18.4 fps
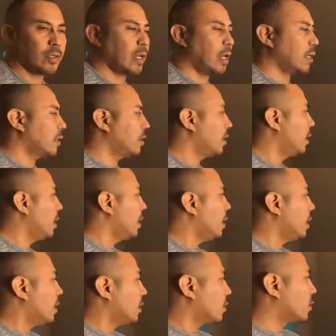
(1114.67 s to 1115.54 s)
Okay.
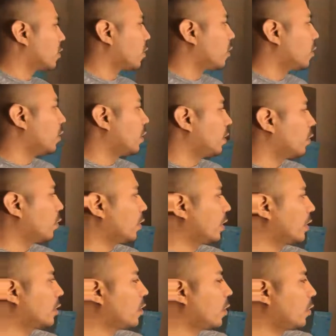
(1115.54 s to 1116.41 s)
So
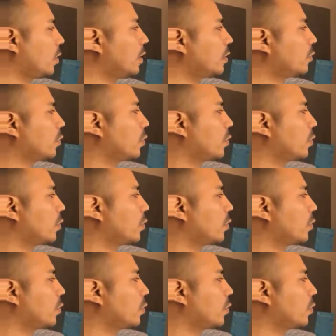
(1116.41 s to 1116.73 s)
we go in,